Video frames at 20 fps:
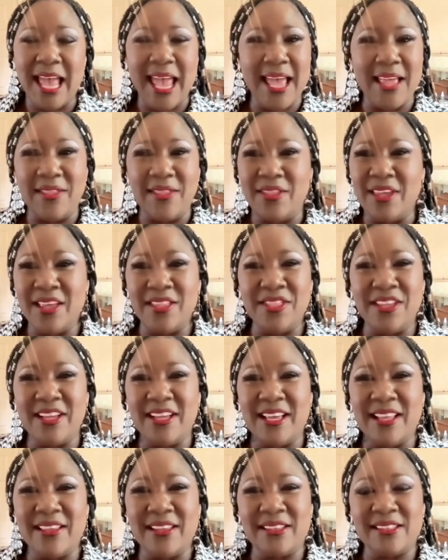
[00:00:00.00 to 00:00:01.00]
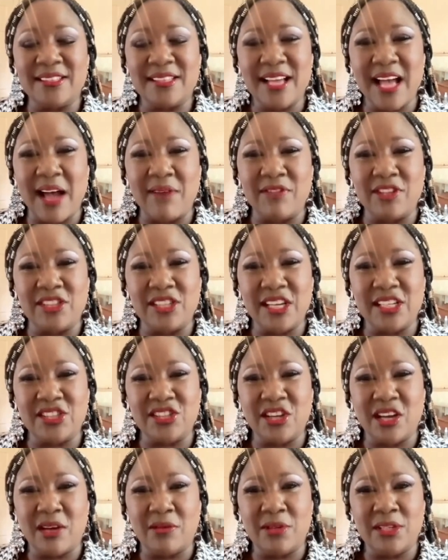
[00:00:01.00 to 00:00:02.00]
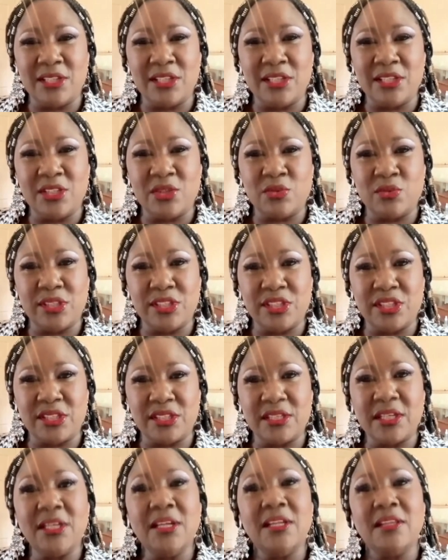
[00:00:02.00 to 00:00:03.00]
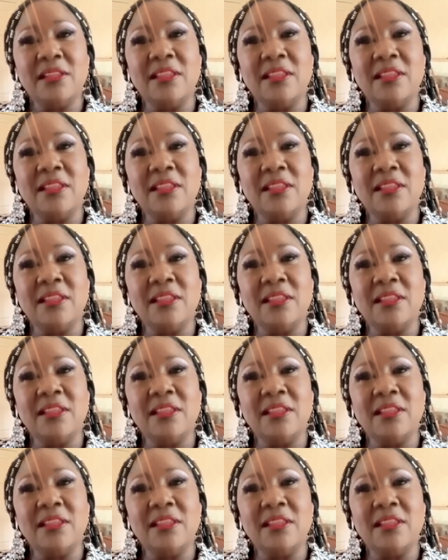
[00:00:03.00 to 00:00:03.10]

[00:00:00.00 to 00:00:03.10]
and the conversation always switches.